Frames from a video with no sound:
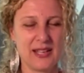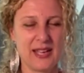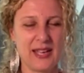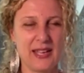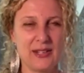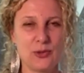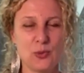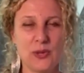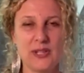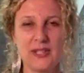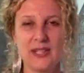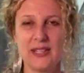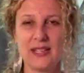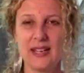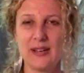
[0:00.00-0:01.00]
And when
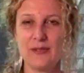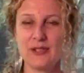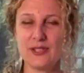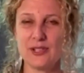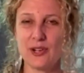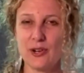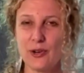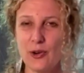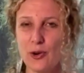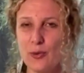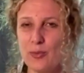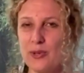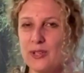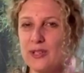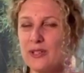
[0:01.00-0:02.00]
the 11s are
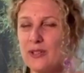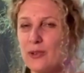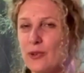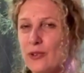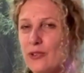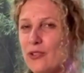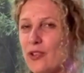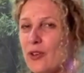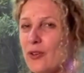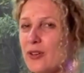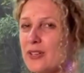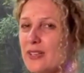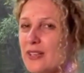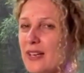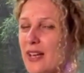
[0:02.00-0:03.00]
open, also
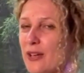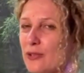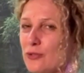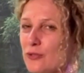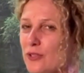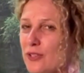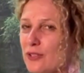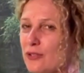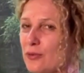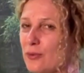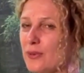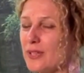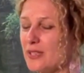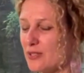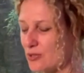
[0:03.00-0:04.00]
it allows for the
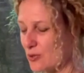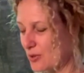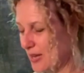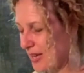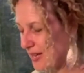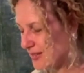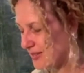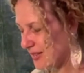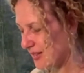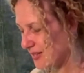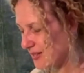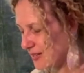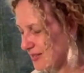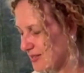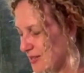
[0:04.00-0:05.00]
3s to
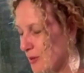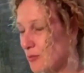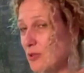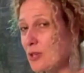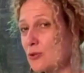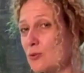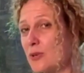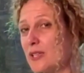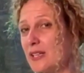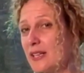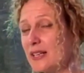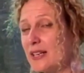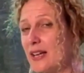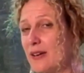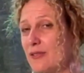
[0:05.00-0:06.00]
ascend. And sometimes when
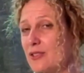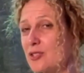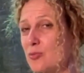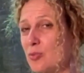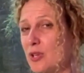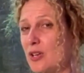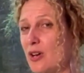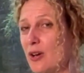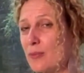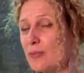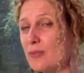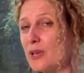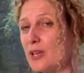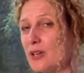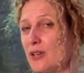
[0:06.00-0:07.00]
the 11s
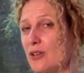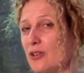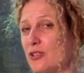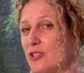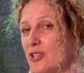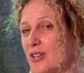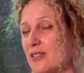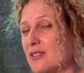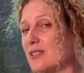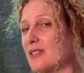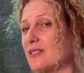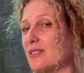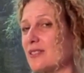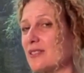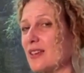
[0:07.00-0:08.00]
become
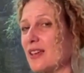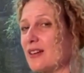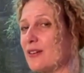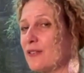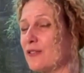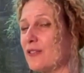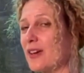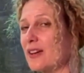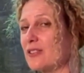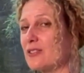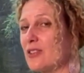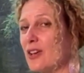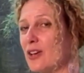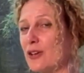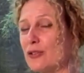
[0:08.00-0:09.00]
congested, it can affect
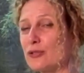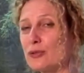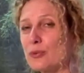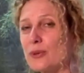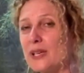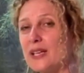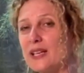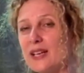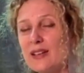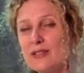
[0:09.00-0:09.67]
3.